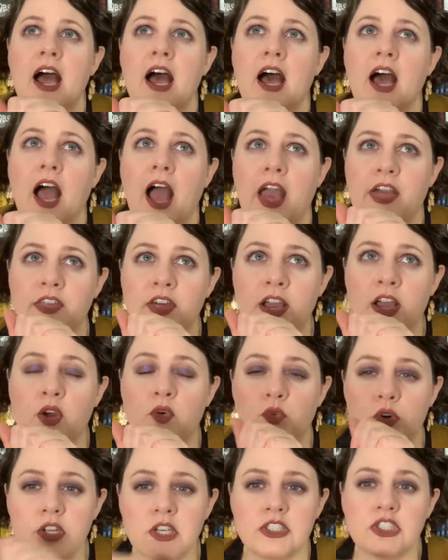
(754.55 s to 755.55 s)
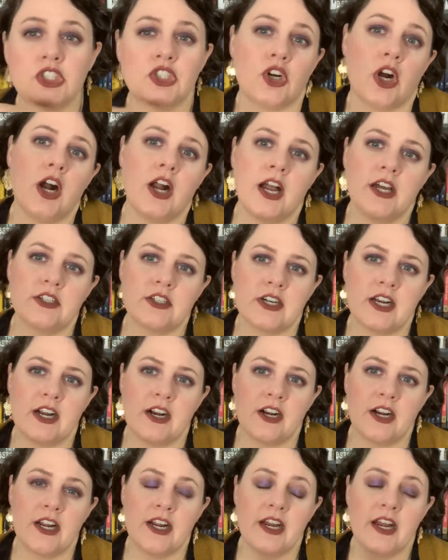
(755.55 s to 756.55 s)
Uh, I think a really strong
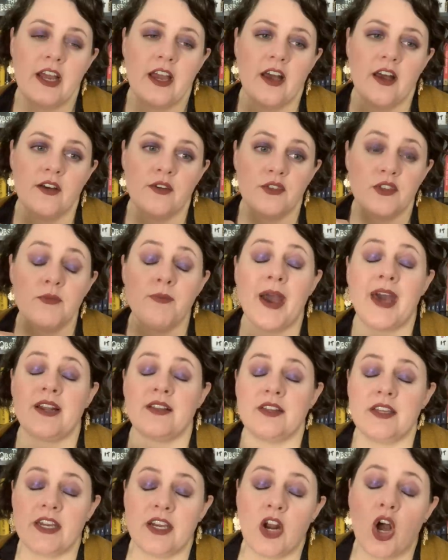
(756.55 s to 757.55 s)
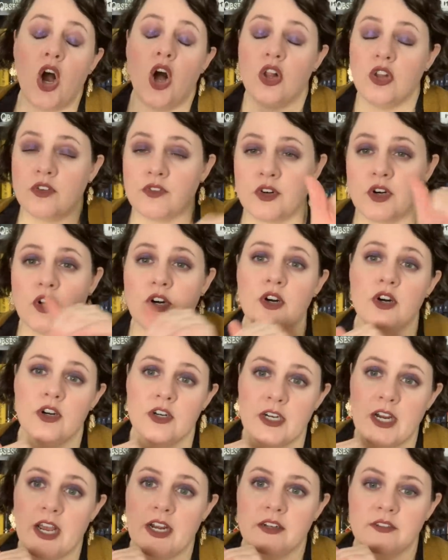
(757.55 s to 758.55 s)
undercurrent uh, thematically in all of
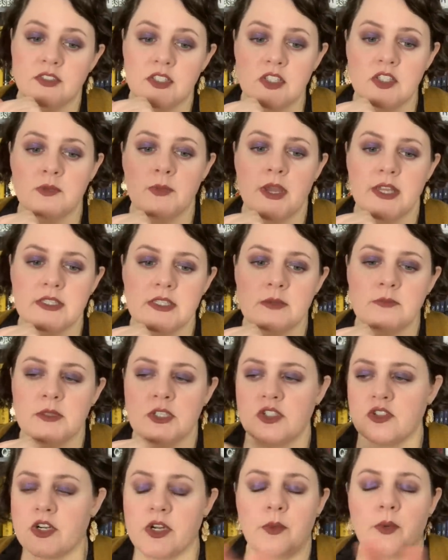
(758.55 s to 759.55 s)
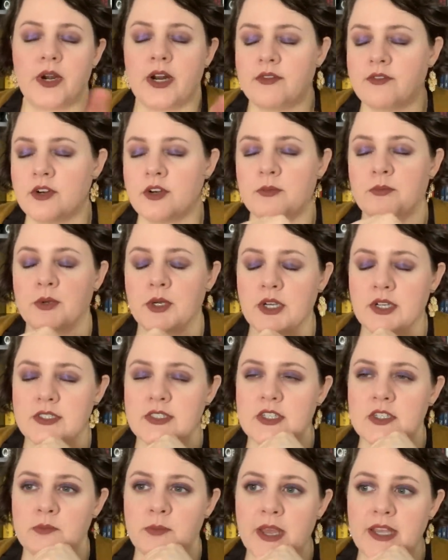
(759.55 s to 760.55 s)
her kind of suspense, mystery, whatever
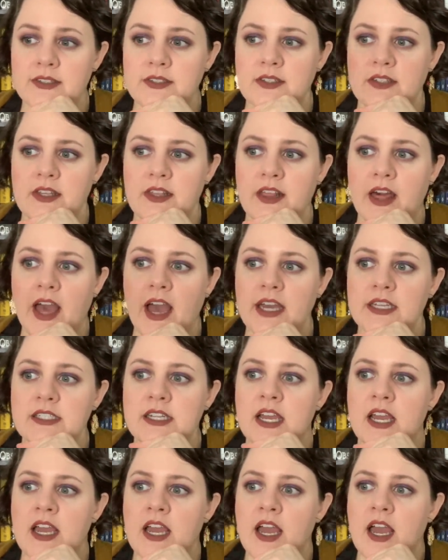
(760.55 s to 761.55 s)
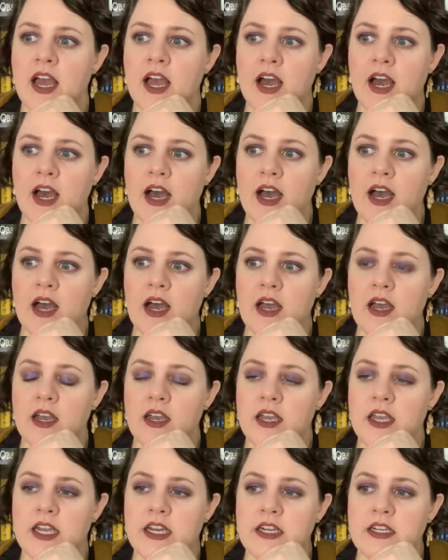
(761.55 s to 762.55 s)
books is basically that uh,
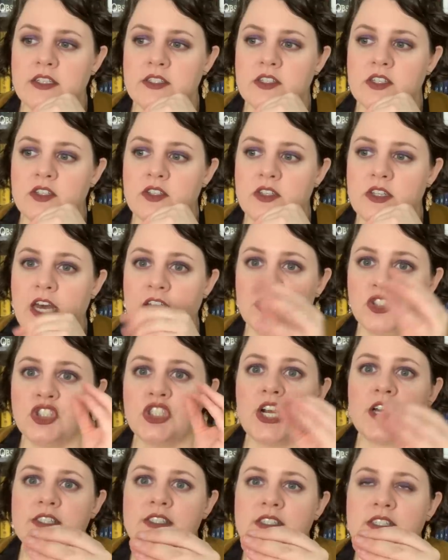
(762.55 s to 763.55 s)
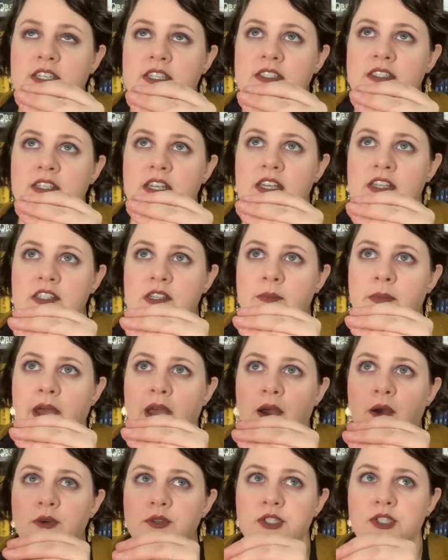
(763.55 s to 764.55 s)
it is that justice is
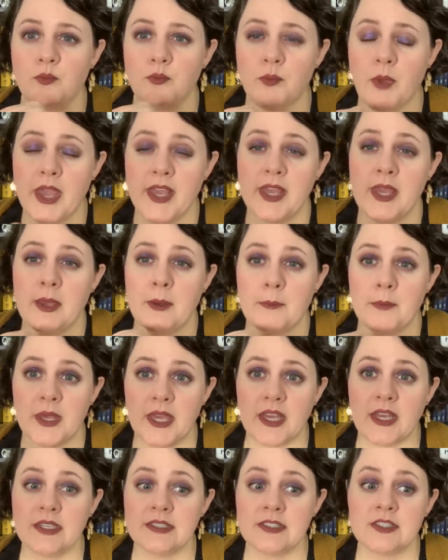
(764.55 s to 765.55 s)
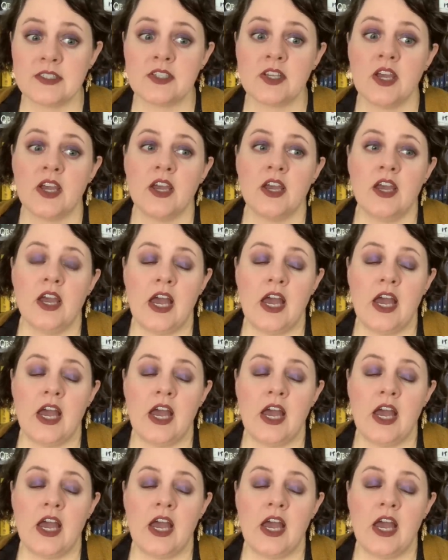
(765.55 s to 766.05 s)
about making peace